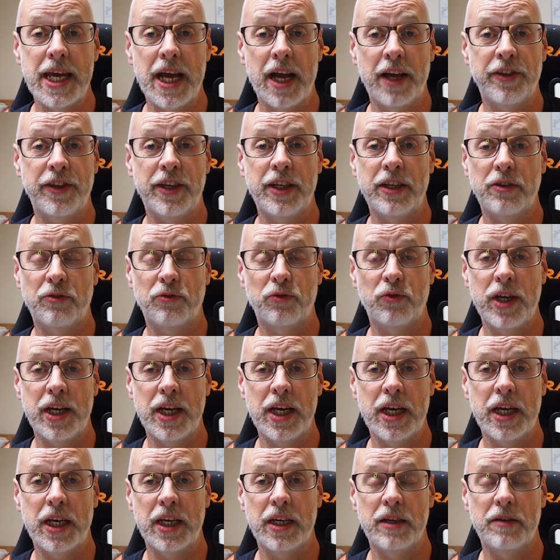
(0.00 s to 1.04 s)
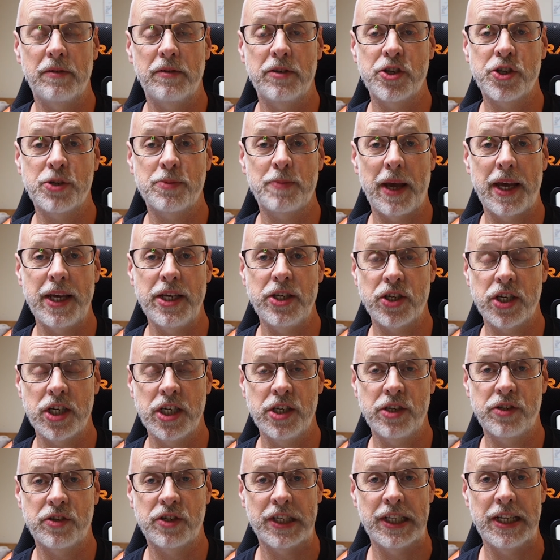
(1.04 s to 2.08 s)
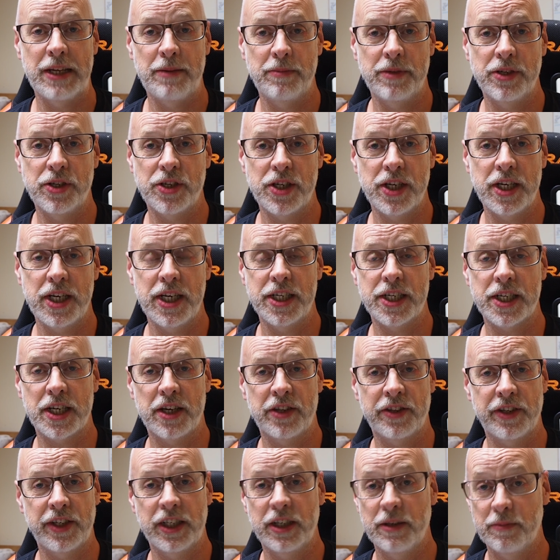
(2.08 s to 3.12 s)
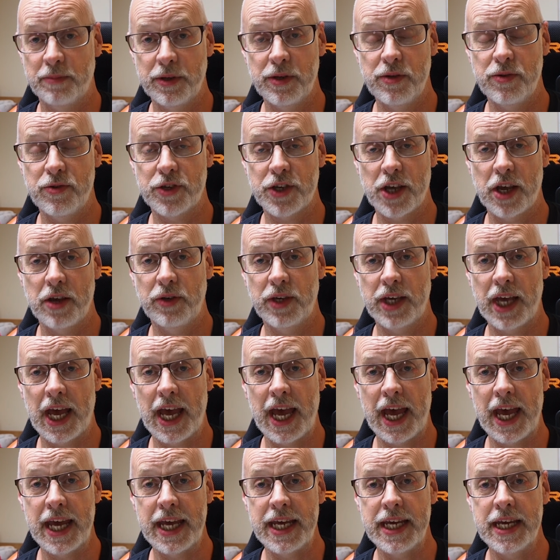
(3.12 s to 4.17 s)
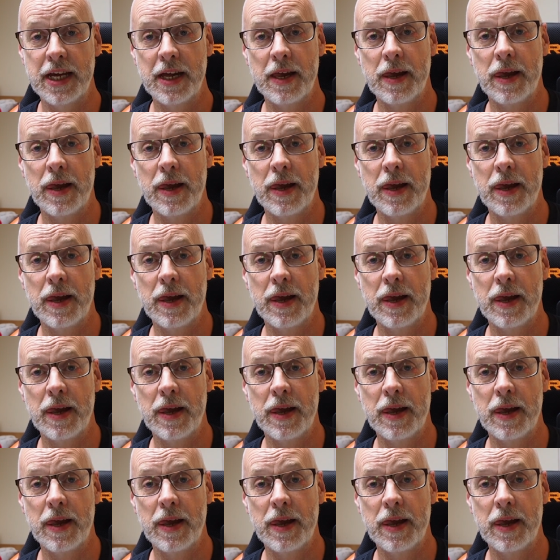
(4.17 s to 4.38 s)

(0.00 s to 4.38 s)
I think rear space is limited. I think the boot's okay.